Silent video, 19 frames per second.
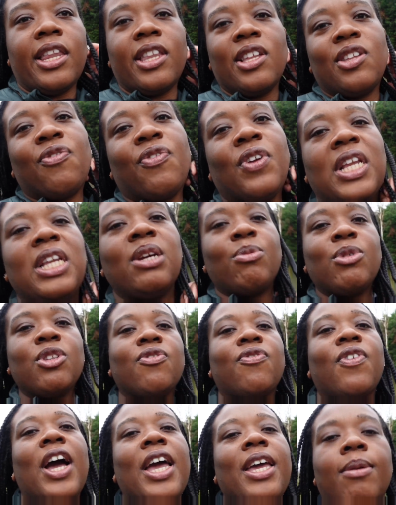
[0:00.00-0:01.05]
this feeling was
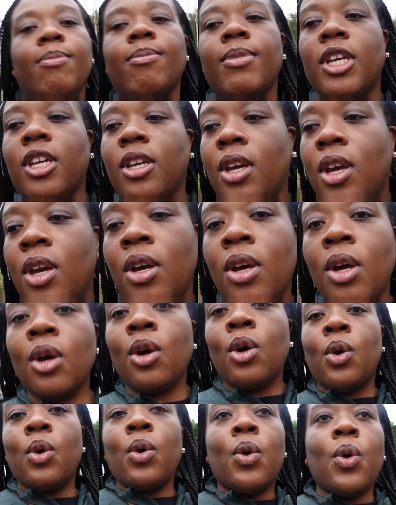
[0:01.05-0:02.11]
fighting me
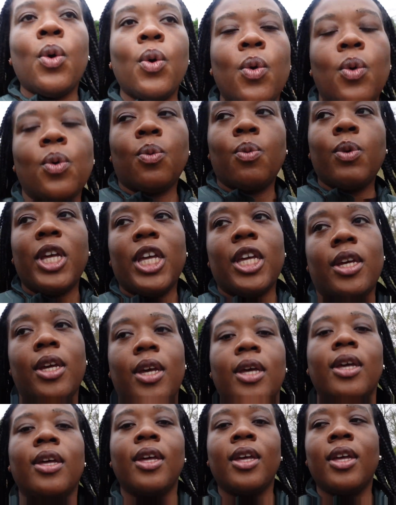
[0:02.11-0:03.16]
all week.